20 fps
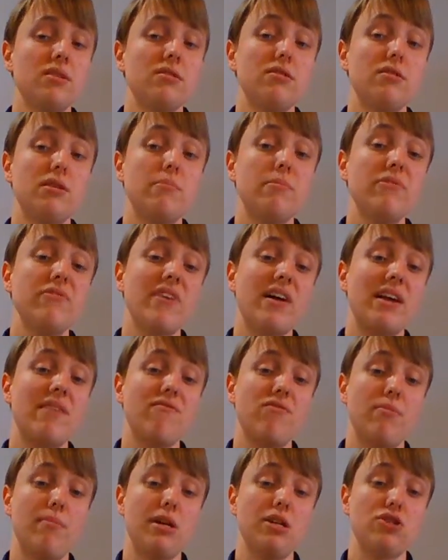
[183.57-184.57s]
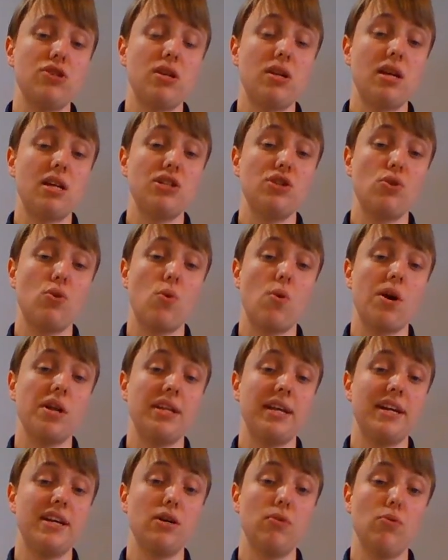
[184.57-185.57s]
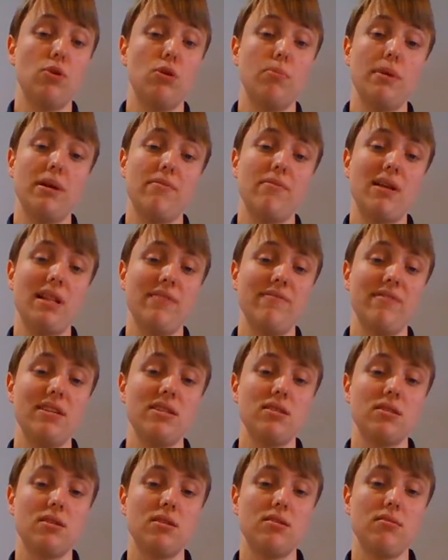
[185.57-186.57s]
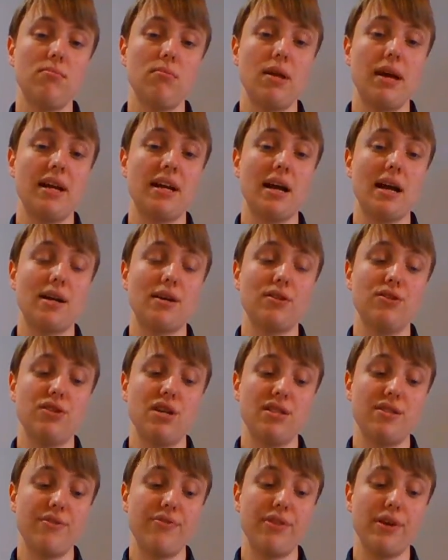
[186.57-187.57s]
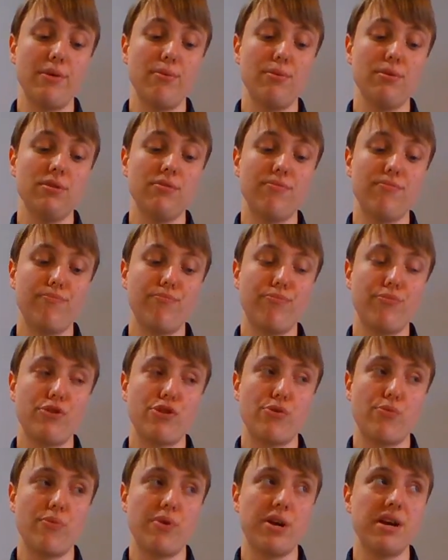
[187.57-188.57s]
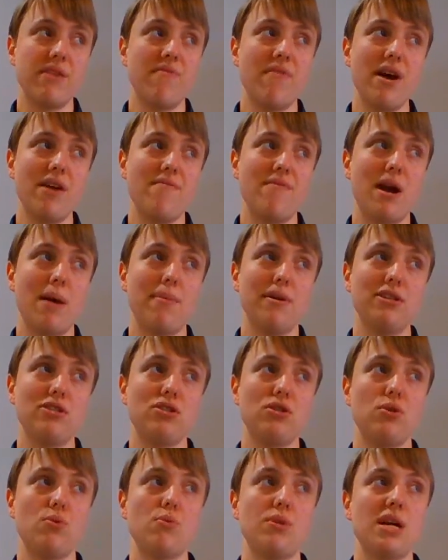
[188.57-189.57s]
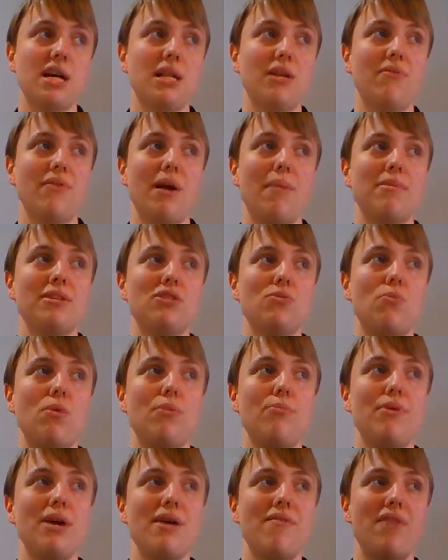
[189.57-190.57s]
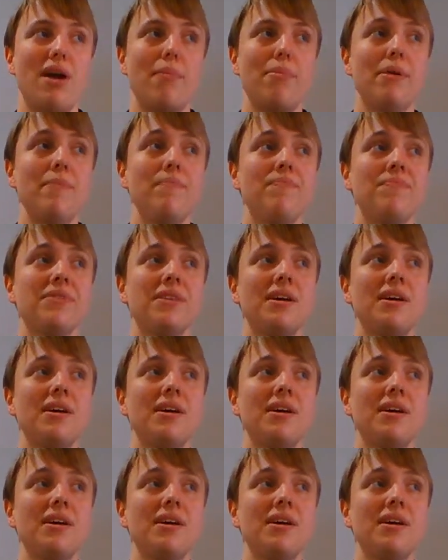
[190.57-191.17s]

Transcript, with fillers: Some of that information, as you go on later, will be relevant. Like I could say that there was three red rabbits, two yellow rabbits, and one brown rabbit.